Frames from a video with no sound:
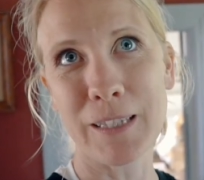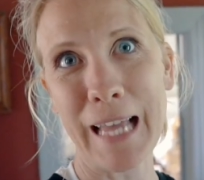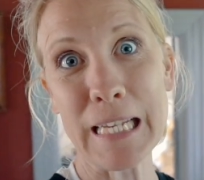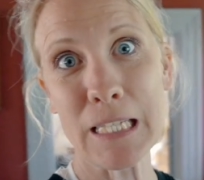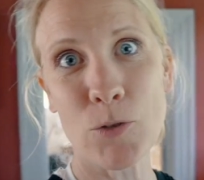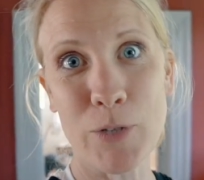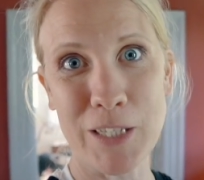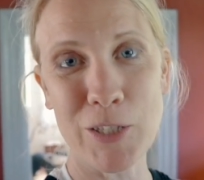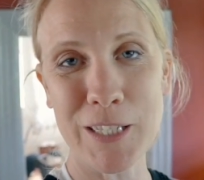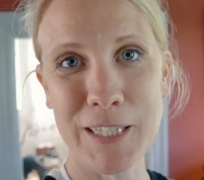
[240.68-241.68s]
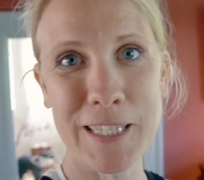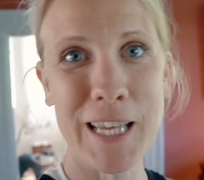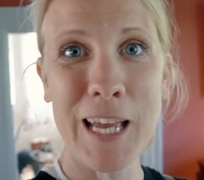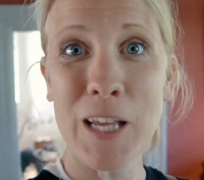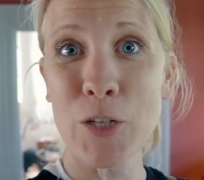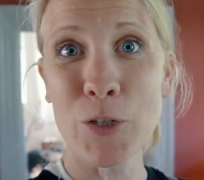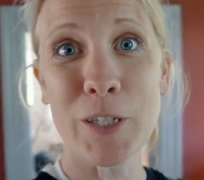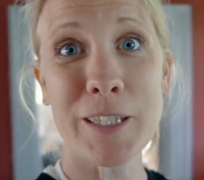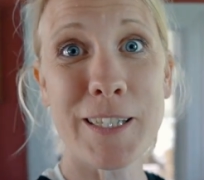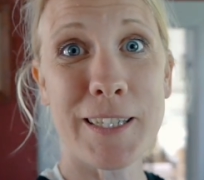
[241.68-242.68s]
light dresses during
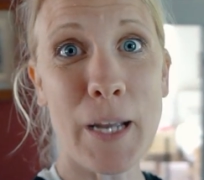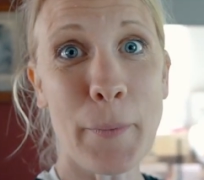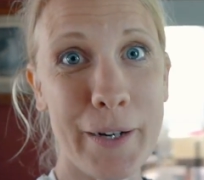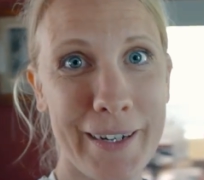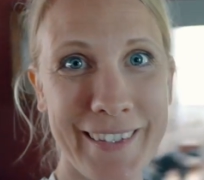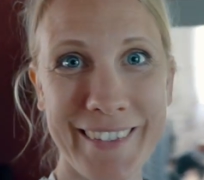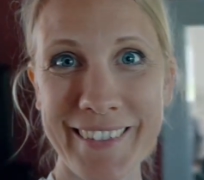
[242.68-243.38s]
the summer.